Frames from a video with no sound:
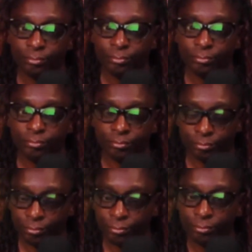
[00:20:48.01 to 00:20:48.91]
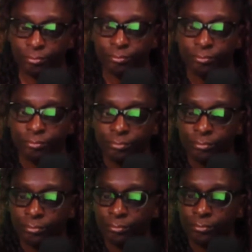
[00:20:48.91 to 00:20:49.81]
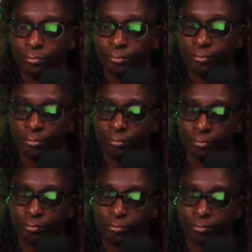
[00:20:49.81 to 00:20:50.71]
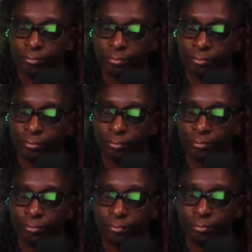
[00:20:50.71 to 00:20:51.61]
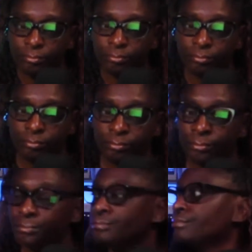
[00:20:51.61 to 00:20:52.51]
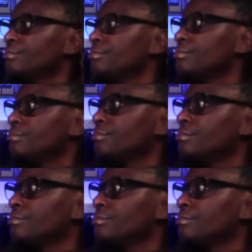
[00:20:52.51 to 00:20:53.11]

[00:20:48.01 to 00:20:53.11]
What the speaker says: (not speaking)